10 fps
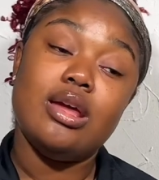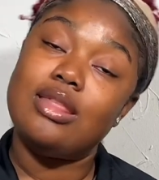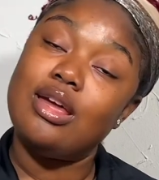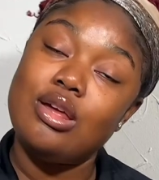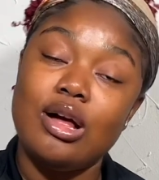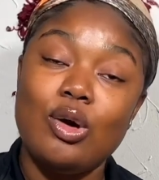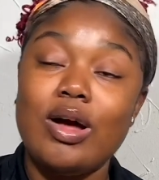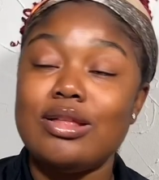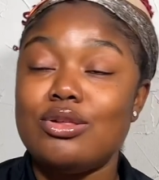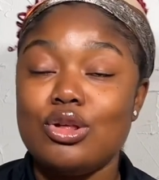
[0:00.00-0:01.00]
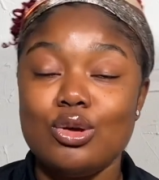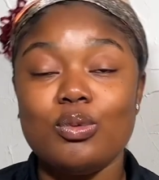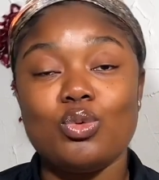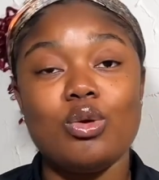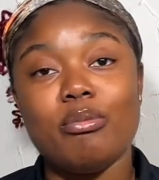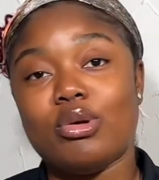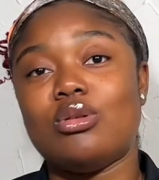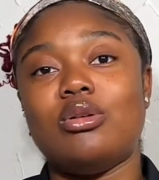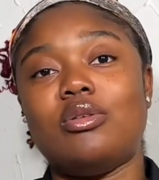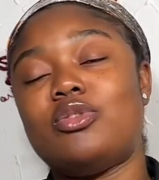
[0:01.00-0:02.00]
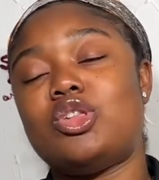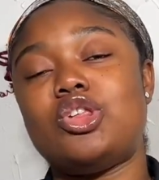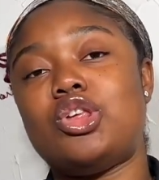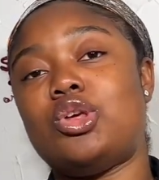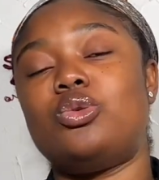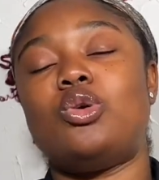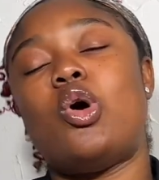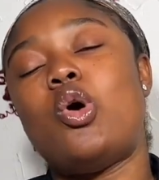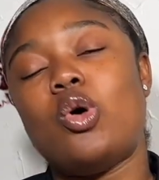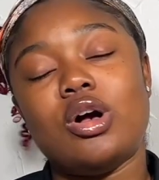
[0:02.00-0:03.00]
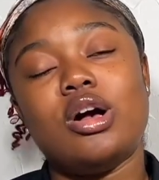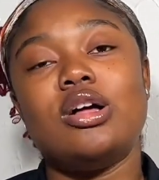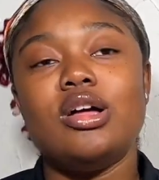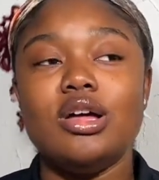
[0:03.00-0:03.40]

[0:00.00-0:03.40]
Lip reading: Then you can go and chill with one bottle of chilled Coke,